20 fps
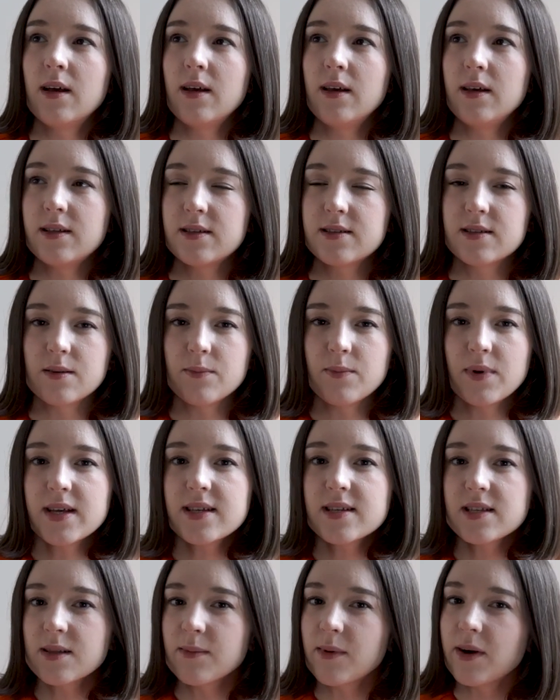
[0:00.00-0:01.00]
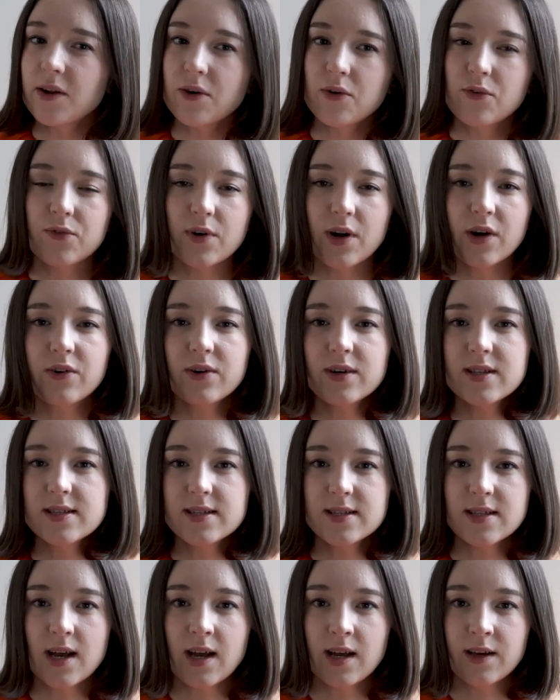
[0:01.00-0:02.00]
it's the best tomato
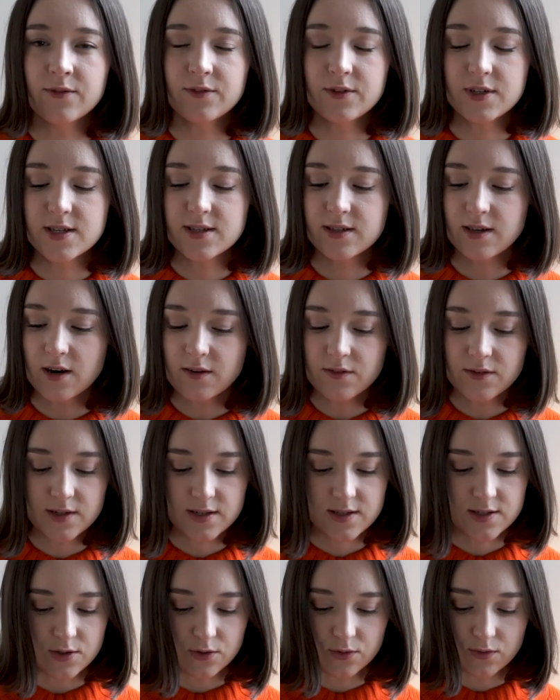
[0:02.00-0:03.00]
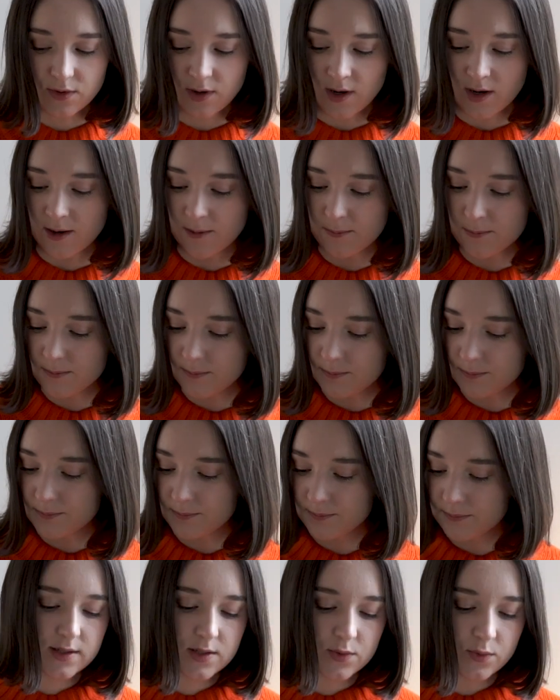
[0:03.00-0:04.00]
fragrance I've discovered so far.
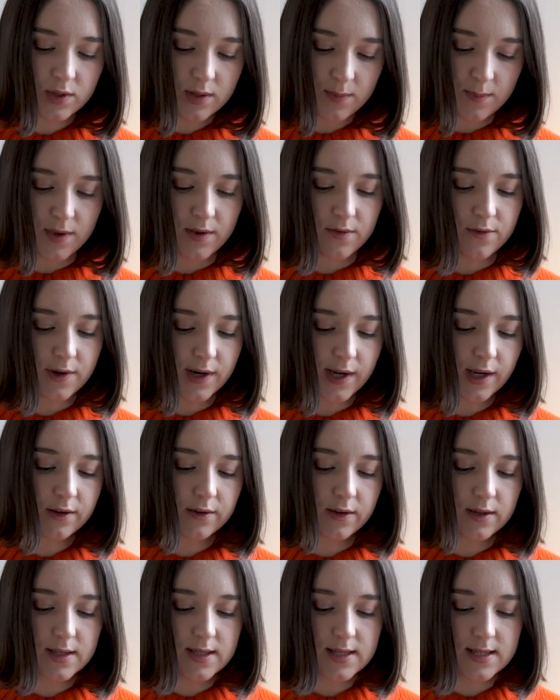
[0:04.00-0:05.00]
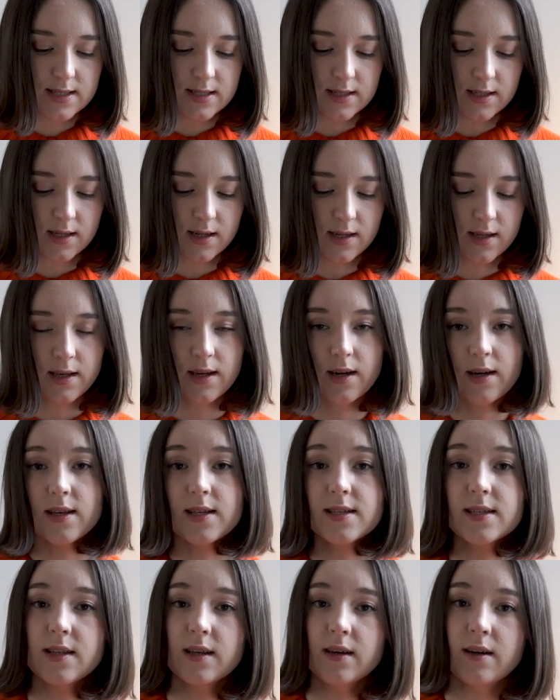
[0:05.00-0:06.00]
Sweet pea fragrance,
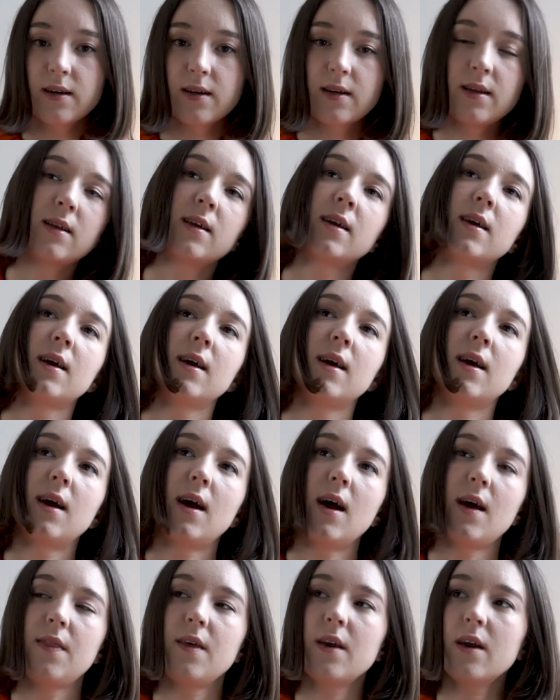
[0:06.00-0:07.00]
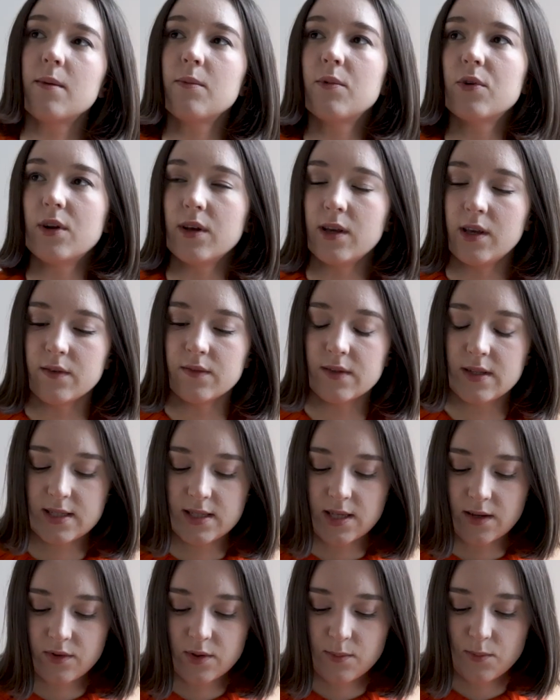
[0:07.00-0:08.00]
Is.Ekaterina, I think I'm gonna give it
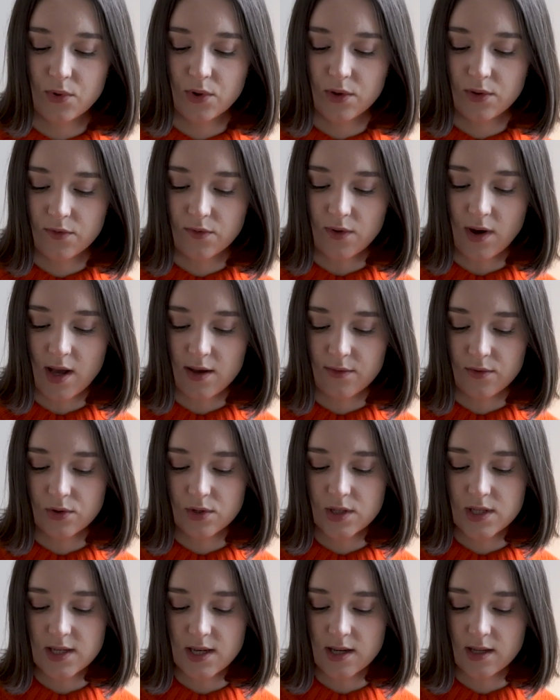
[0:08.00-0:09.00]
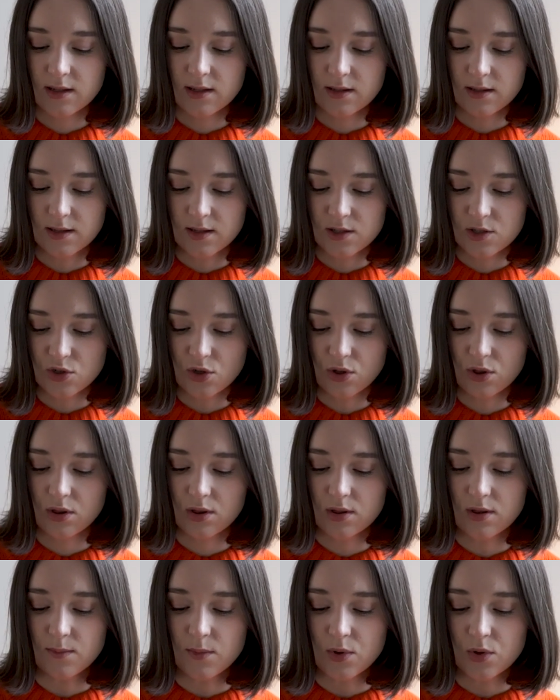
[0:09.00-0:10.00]
7.5 on 10. It's
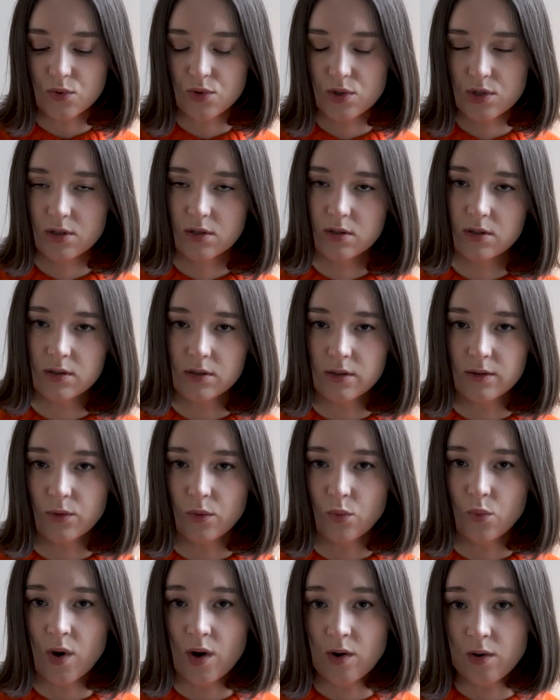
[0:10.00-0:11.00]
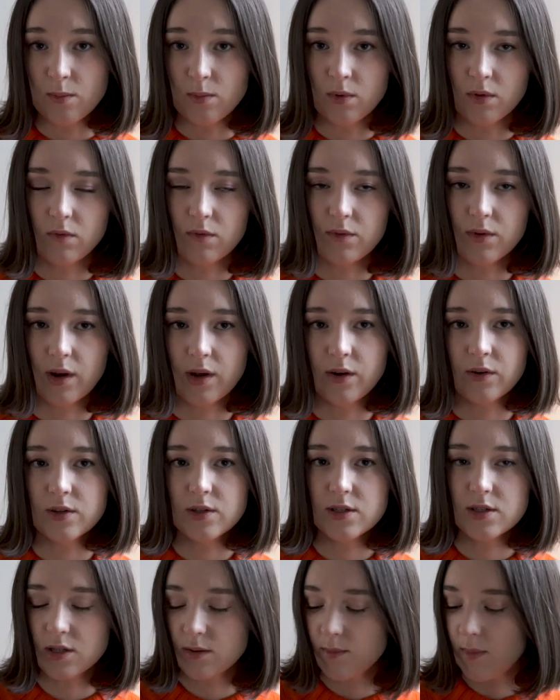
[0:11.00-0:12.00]
not the most wearable
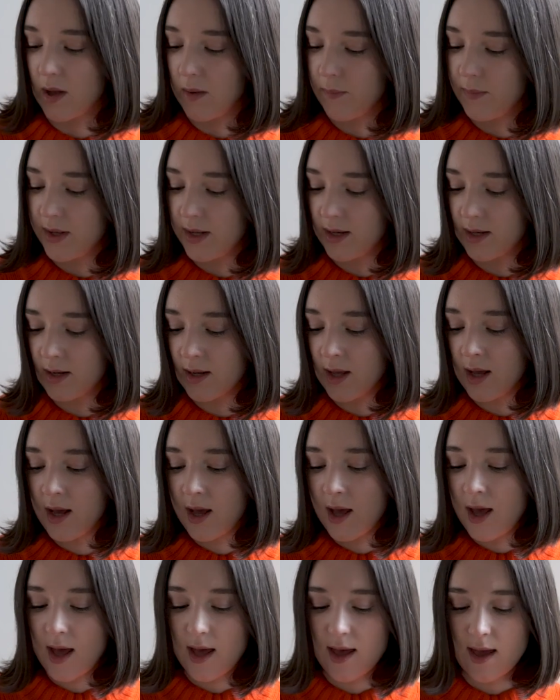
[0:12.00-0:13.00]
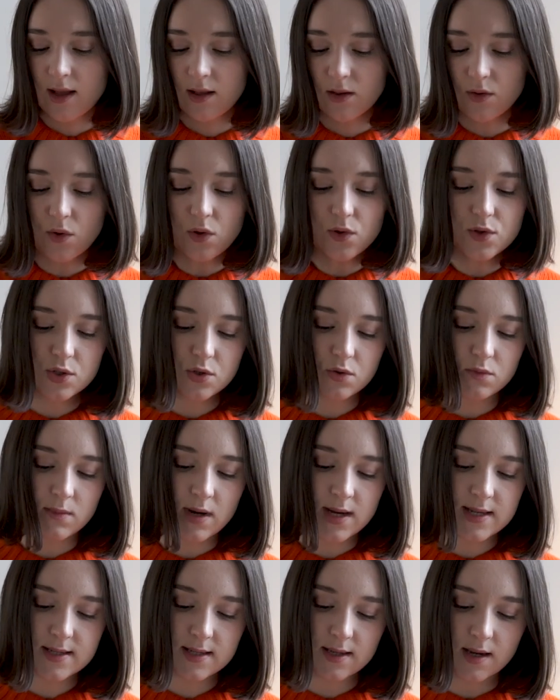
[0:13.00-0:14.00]
fragrance in my opinion. And also
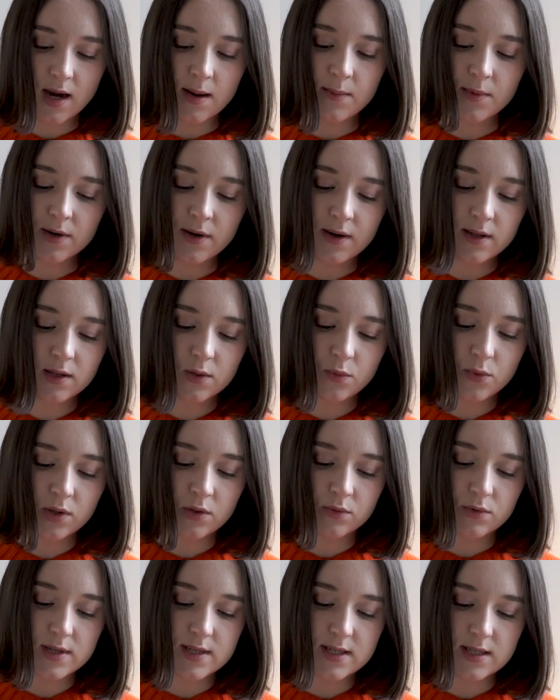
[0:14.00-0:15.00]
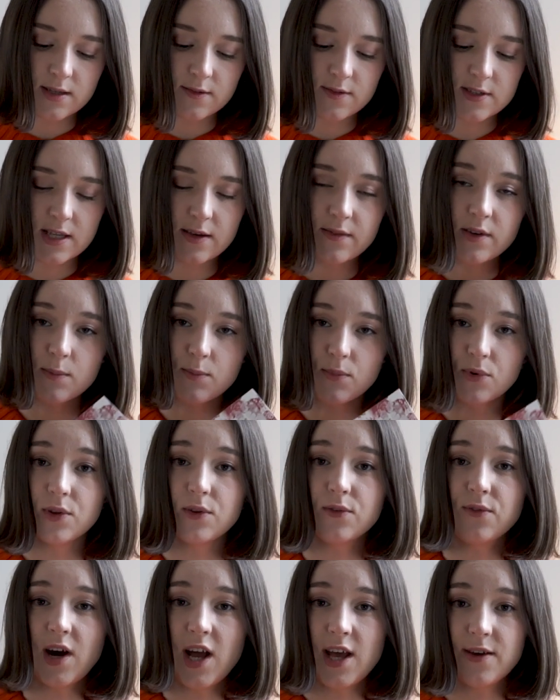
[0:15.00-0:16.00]
MUSC AMARANTE will receive
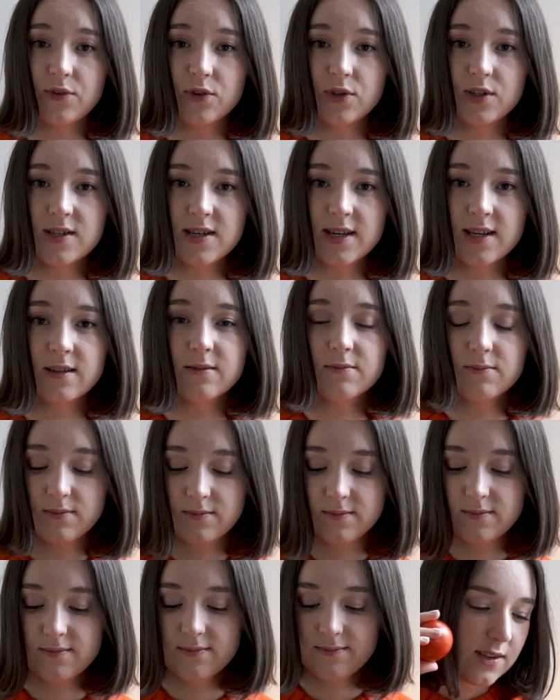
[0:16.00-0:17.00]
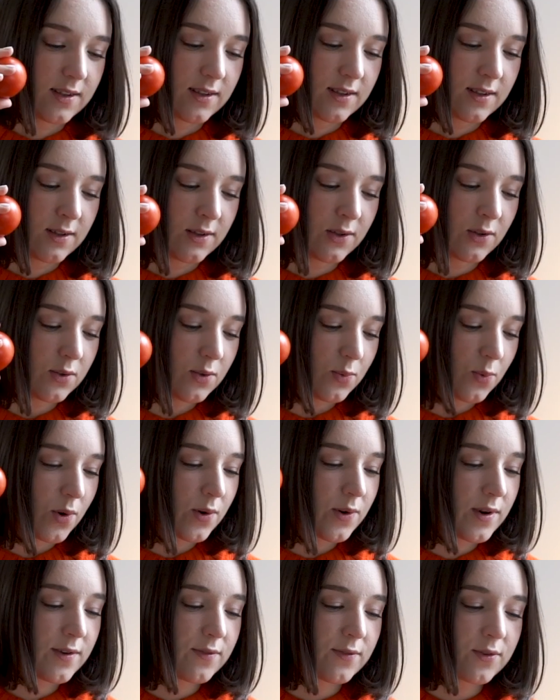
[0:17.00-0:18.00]
7.5 on 10. Don't
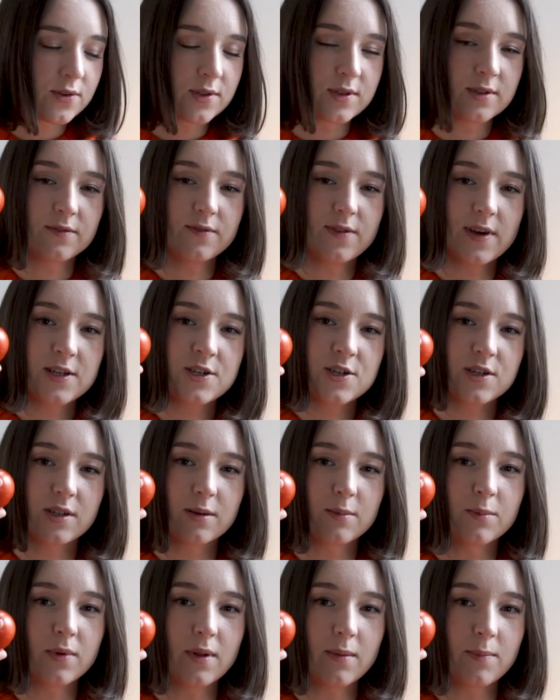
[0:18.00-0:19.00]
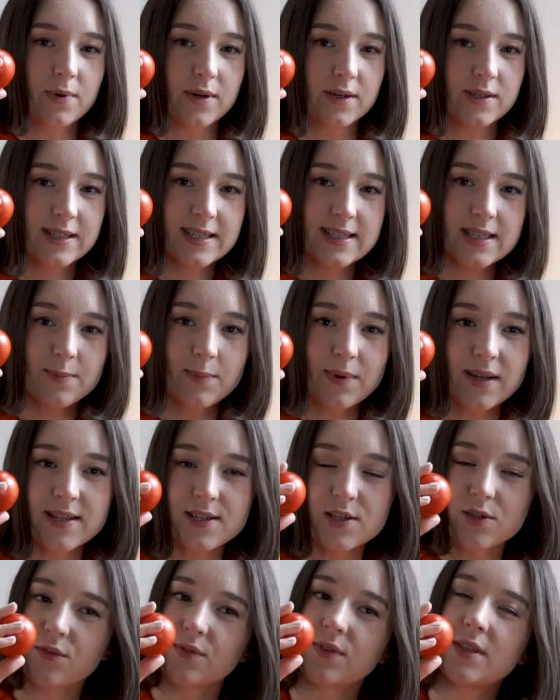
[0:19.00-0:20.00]
worry for the vegetable
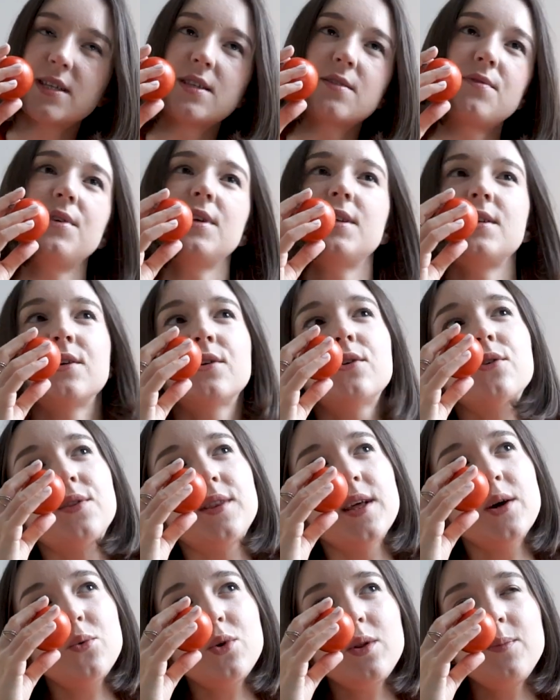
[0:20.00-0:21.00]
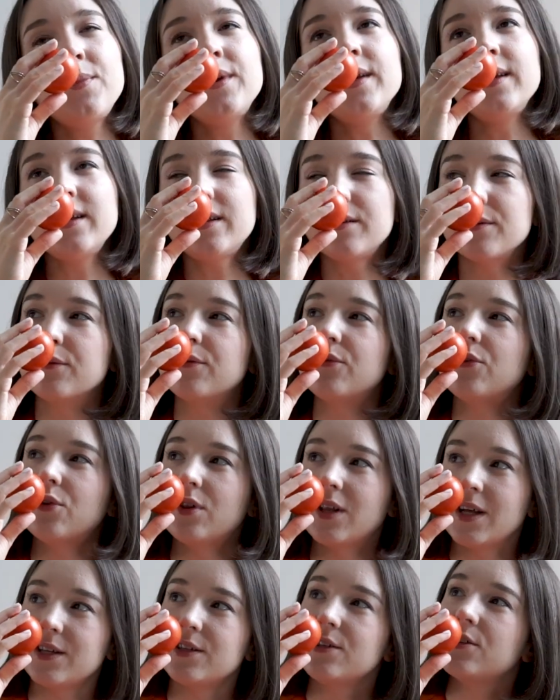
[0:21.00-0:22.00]
participants of this video, they will be eaten for
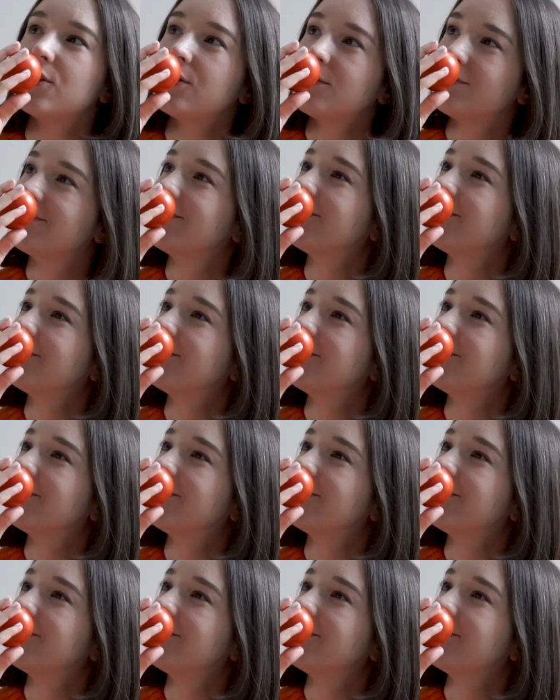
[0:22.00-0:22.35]
lunch.